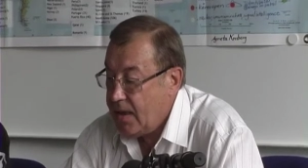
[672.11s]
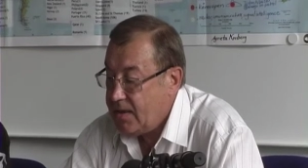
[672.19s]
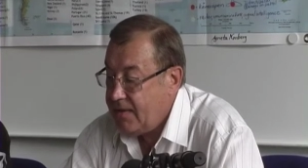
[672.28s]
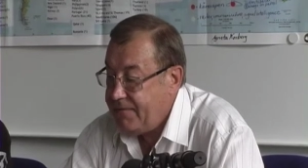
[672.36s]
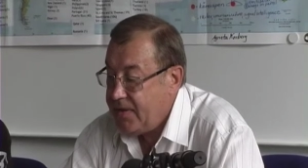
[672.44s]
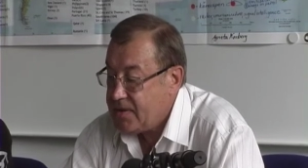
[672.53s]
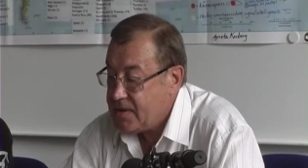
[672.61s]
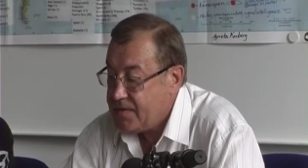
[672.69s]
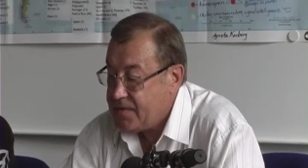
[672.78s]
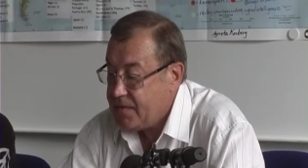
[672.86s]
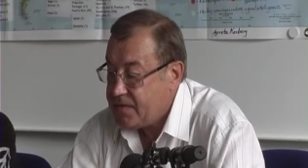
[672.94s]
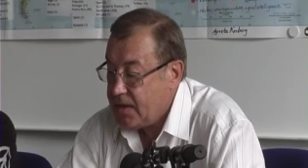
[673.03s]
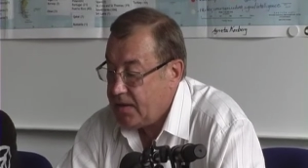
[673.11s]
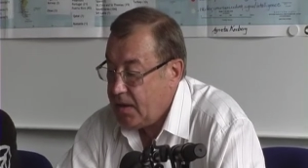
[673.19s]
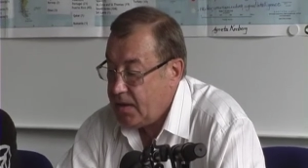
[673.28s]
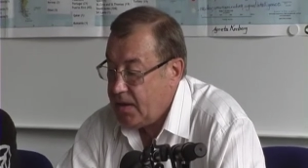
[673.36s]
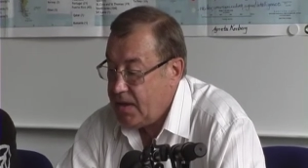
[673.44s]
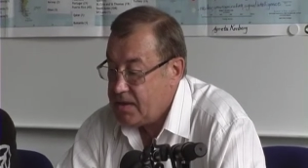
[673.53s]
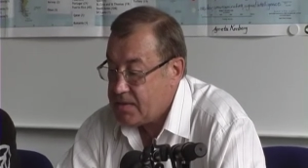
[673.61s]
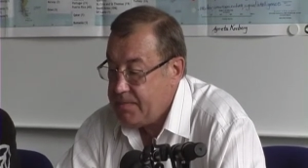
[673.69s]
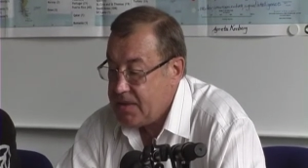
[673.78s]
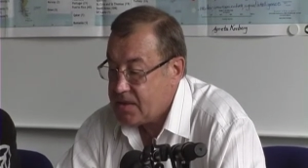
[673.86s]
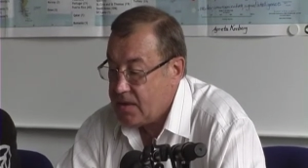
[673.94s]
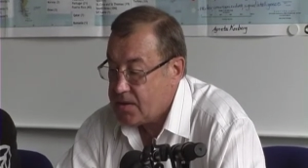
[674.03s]
defensive system against
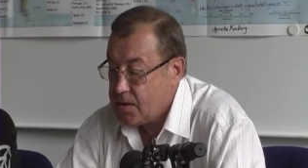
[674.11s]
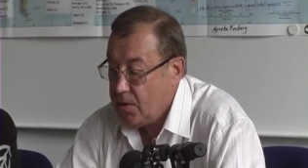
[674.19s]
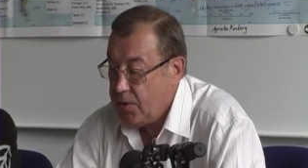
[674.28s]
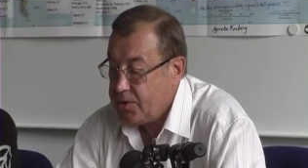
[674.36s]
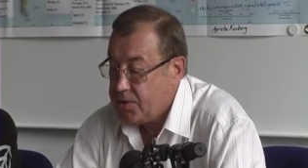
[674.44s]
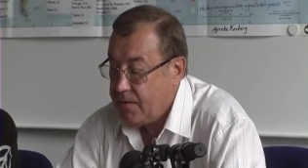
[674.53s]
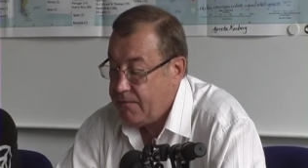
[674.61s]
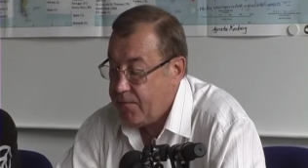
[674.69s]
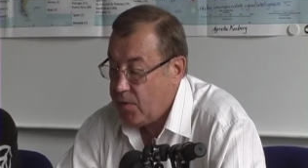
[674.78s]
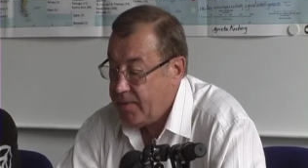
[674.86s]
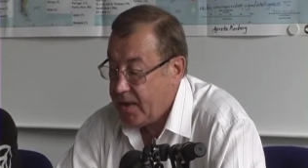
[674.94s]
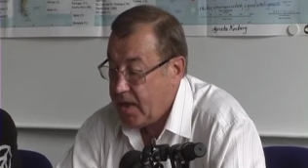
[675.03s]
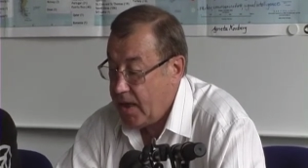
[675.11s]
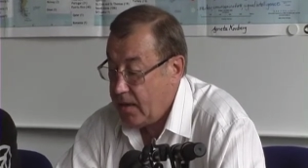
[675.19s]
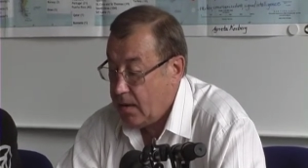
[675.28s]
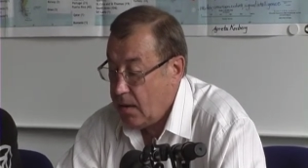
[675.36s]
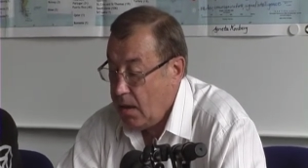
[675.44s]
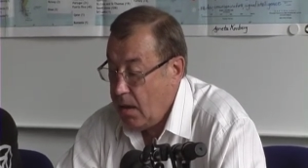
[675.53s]
missiles launched from Iran.